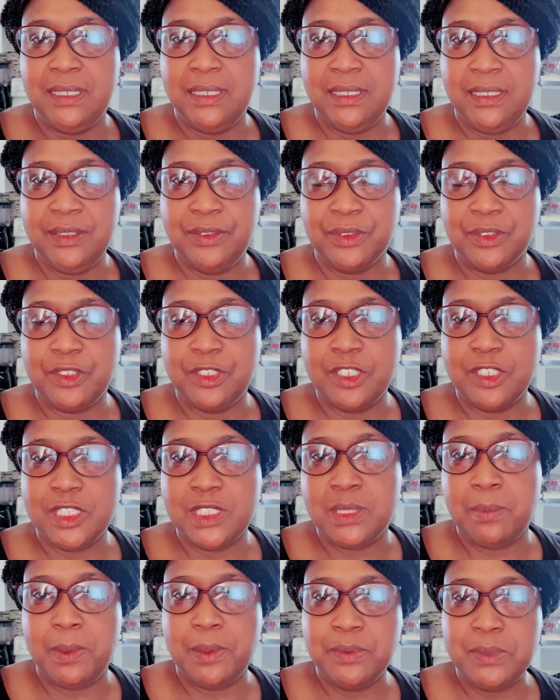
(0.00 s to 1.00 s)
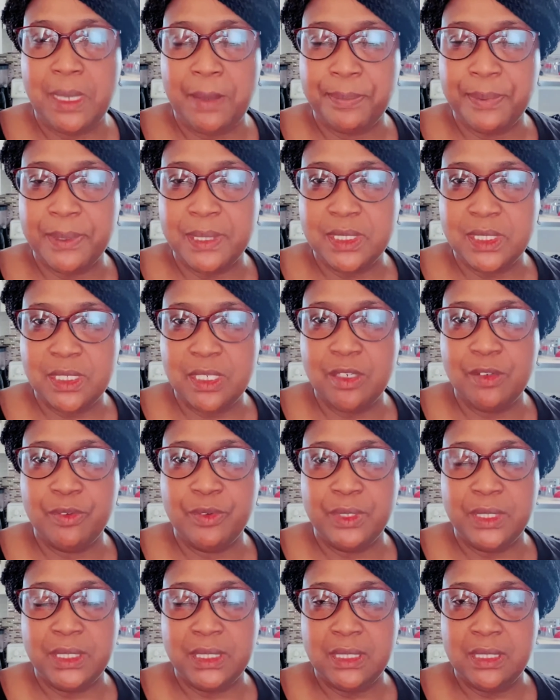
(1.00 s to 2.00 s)
either cooked some on top of the stove
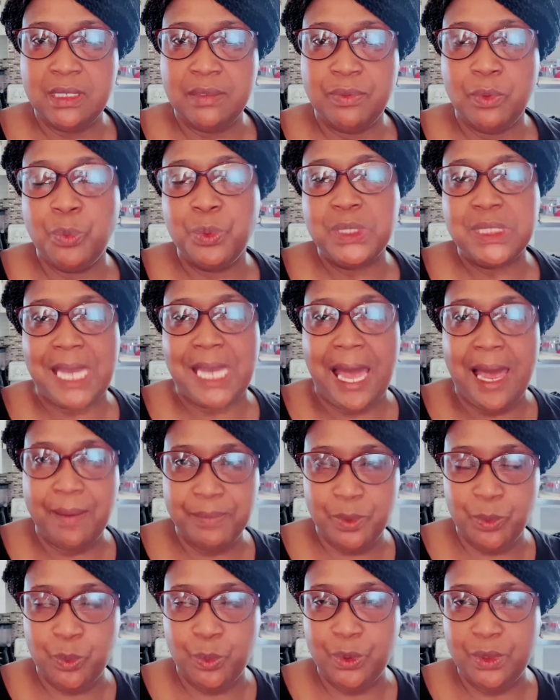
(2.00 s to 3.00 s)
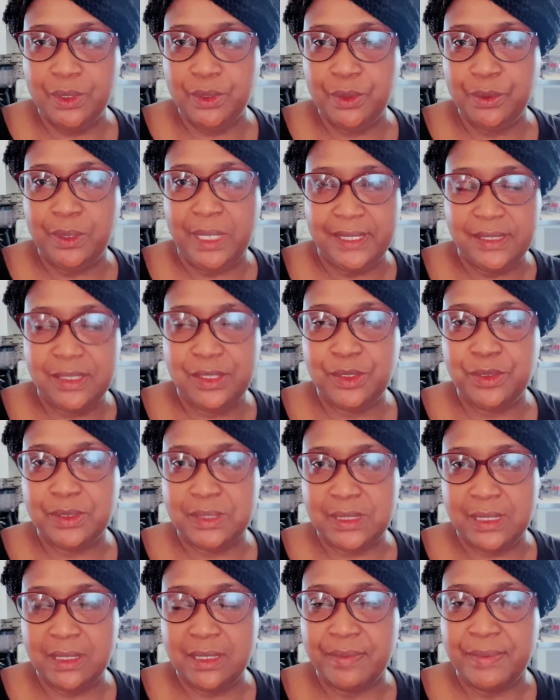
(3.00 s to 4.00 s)
or in the oven, which I'm the one who likes to use
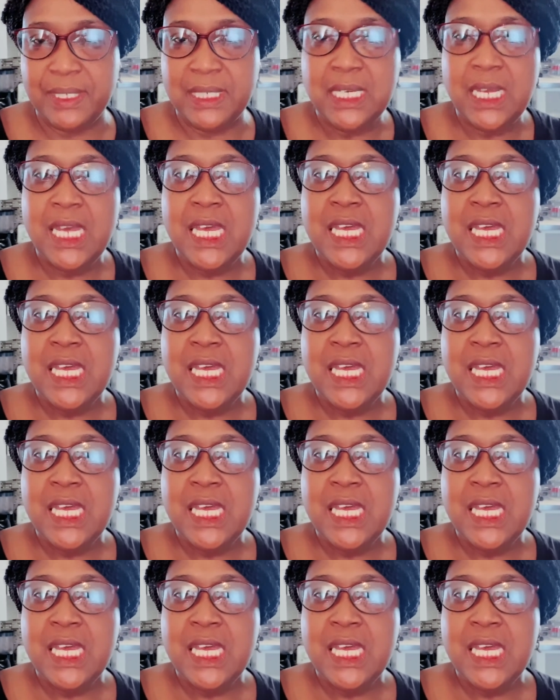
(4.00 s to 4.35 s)
the oven.